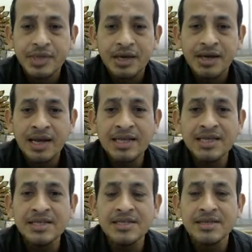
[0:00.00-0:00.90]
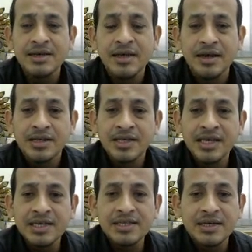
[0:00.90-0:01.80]
Like these
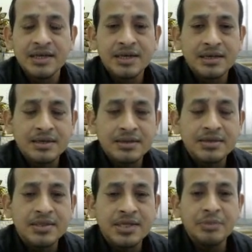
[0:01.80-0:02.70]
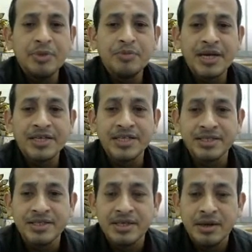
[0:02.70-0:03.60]
things can be
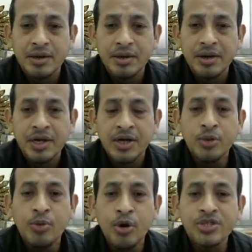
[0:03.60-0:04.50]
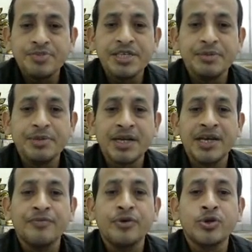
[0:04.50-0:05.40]
purchased. More
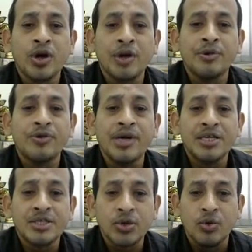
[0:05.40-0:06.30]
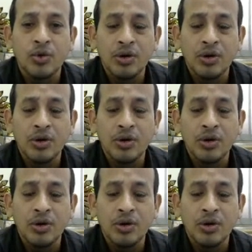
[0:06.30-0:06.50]
specifically, if you talk about a school